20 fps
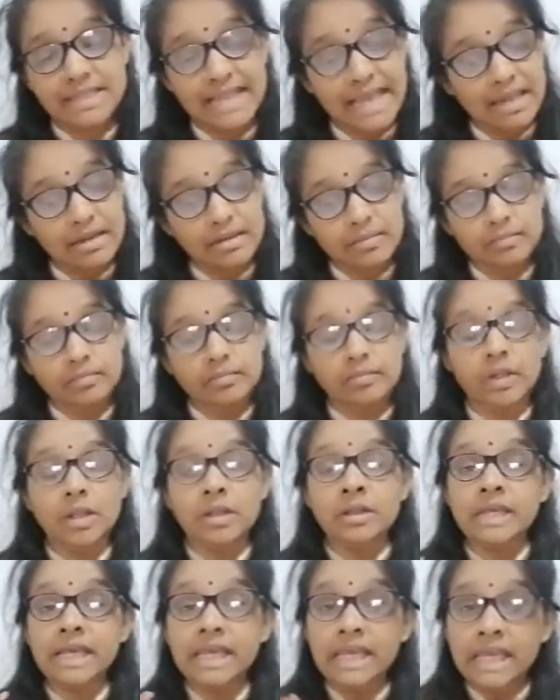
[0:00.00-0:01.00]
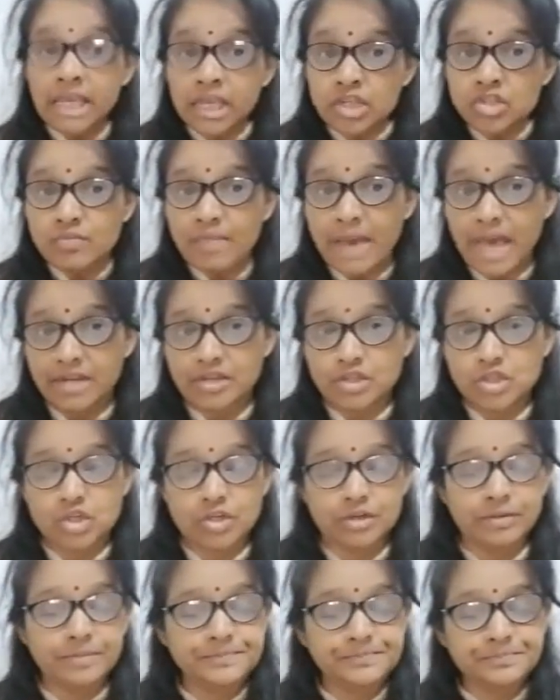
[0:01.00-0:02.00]
Then each
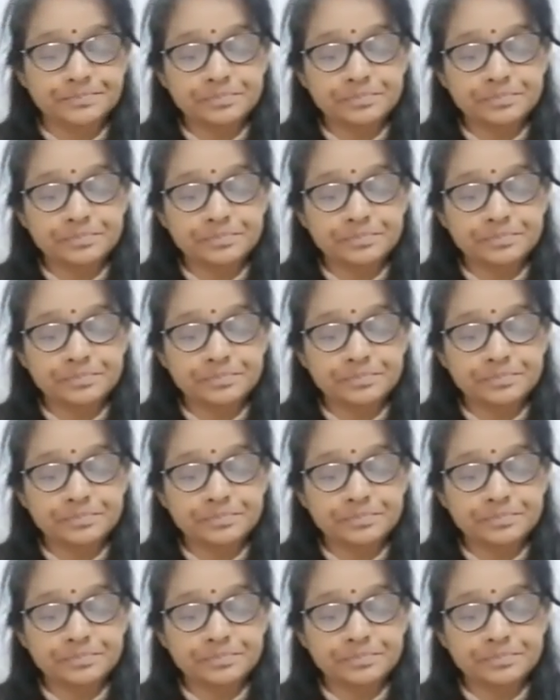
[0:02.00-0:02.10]
manager